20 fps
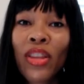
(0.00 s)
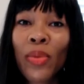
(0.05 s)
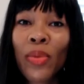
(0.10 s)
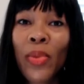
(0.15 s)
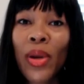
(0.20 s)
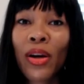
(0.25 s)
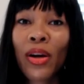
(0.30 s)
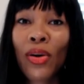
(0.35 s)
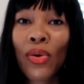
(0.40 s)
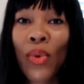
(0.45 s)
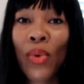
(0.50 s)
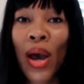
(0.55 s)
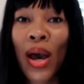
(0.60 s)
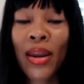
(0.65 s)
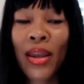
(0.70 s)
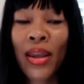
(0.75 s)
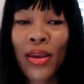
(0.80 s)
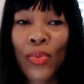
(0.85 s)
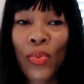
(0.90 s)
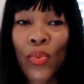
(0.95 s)
them in
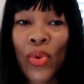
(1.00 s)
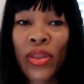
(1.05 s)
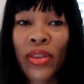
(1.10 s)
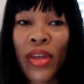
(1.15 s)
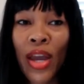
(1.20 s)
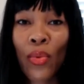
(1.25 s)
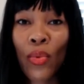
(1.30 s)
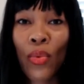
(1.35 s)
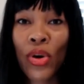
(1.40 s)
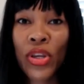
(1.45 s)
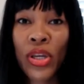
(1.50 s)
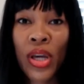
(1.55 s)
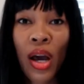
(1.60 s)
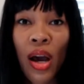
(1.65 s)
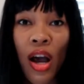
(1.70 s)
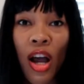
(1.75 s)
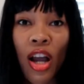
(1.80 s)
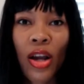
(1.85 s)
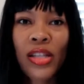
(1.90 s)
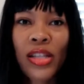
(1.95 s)
karate when they were
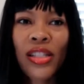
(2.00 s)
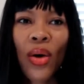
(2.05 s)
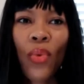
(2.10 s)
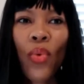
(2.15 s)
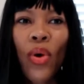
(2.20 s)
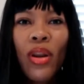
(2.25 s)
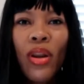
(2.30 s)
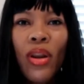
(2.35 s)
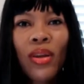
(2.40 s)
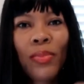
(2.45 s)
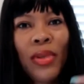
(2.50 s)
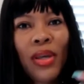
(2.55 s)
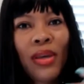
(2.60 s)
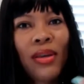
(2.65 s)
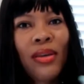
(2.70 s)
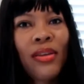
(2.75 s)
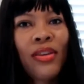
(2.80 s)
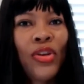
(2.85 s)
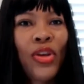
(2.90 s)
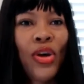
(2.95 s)
young because I wanted them to,
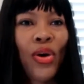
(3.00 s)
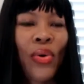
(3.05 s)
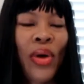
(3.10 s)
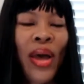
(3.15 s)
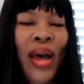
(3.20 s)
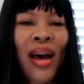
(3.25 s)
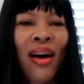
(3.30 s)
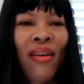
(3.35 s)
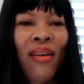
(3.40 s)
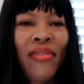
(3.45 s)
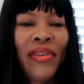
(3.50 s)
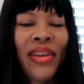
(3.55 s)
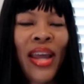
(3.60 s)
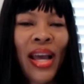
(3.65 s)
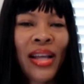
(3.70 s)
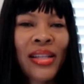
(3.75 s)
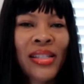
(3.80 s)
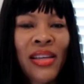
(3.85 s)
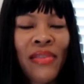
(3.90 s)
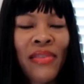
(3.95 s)
you know, have an
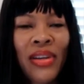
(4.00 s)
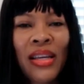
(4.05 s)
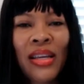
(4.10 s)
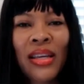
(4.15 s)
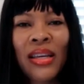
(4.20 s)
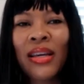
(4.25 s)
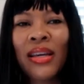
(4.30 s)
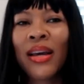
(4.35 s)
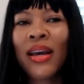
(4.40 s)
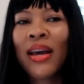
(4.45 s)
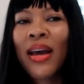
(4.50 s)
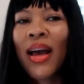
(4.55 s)
activity.